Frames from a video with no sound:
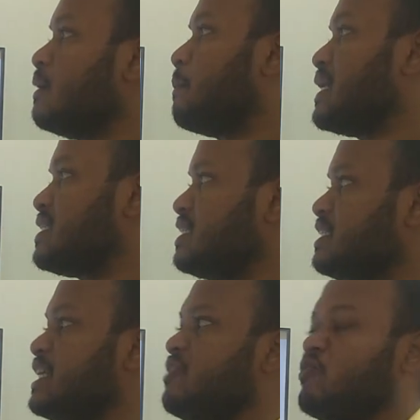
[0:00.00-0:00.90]

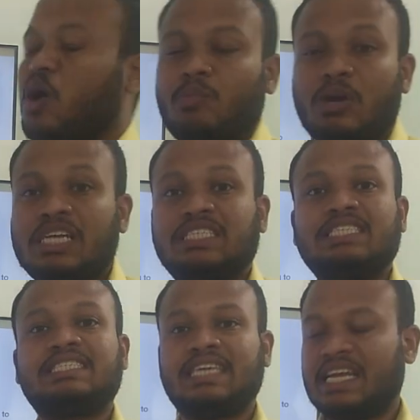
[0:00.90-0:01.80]
Pesticide
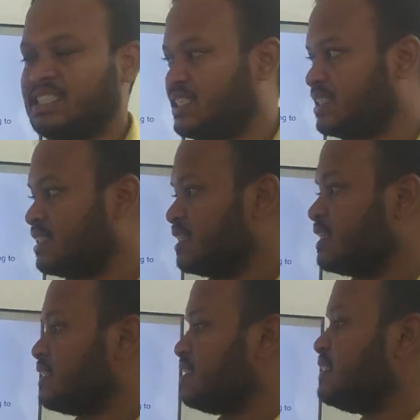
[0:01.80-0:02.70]
formulation selection.
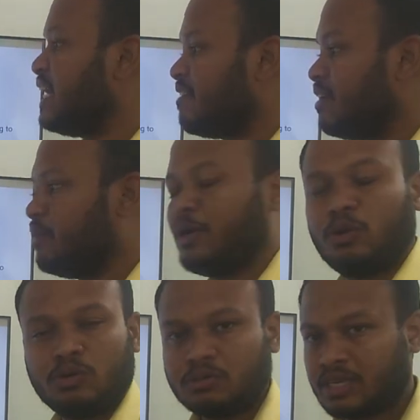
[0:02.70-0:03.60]
There will be
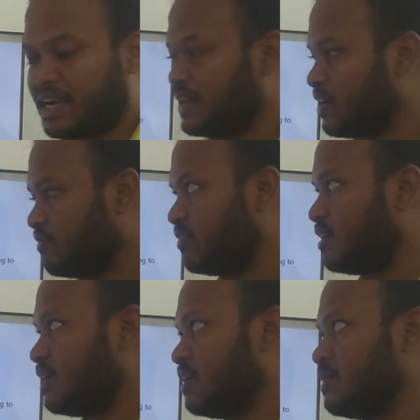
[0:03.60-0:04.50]
two kind of
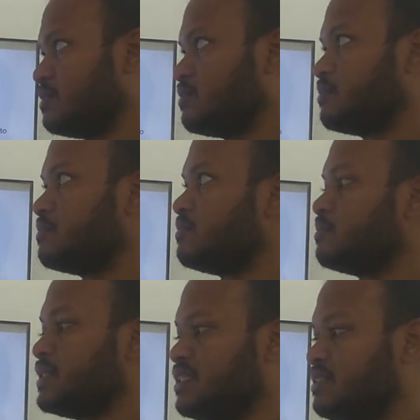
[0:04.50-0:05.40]

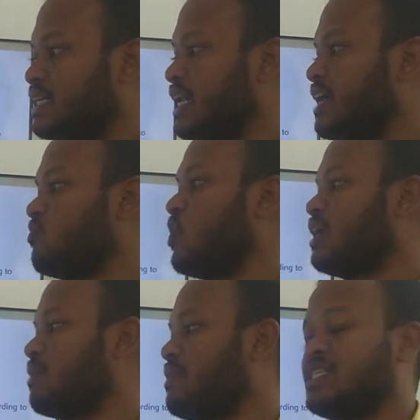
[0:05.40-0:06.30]
pesticide like
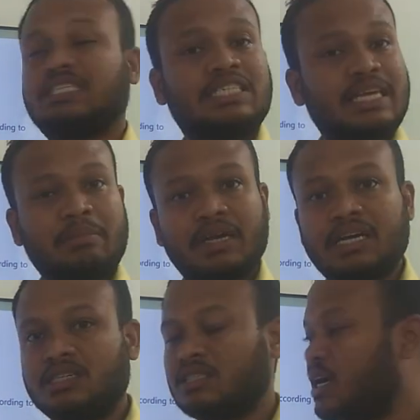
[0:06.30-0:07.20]
water based
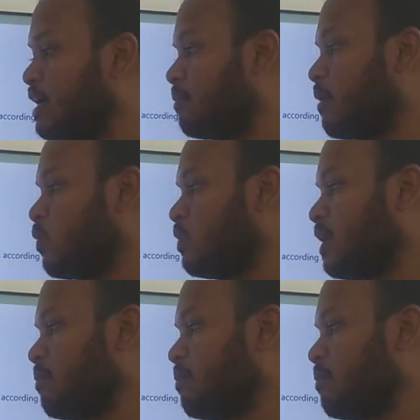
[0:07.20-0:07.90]
chemicals and powder